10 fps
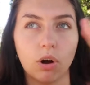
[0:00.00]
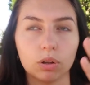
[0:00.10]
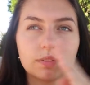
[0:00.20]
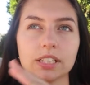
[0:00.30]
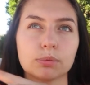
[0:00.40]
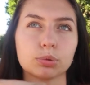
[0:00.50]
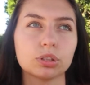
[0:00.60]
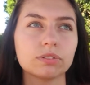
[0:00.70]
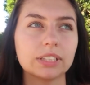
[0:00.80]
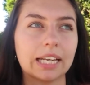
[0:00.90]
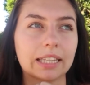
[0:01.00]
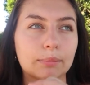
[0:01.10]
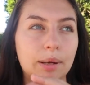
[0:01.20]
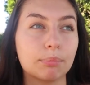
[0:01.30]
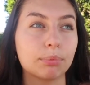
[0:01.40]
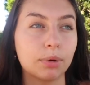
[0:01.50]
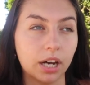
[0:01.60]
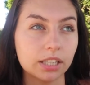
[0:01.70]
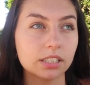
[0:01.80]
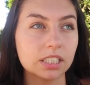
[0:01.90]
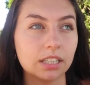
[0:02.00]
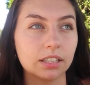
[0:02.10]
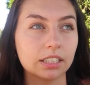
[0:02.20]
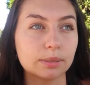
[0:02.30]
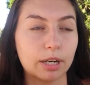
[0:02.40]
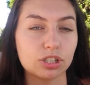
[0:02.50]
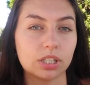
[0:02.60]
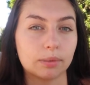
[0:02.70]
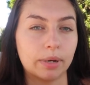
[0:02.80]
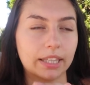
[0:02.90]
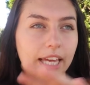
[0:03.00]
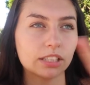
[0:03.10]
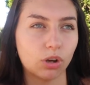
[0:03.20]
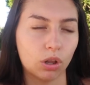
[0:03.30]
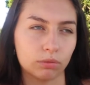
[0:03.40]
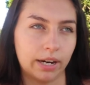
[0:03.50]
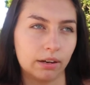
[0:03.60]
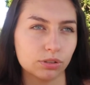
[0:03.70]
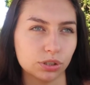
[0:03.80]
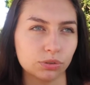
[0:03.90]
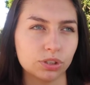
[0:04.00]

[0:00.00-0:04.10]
all of these moves, and like my butt, especially like my legs all around too,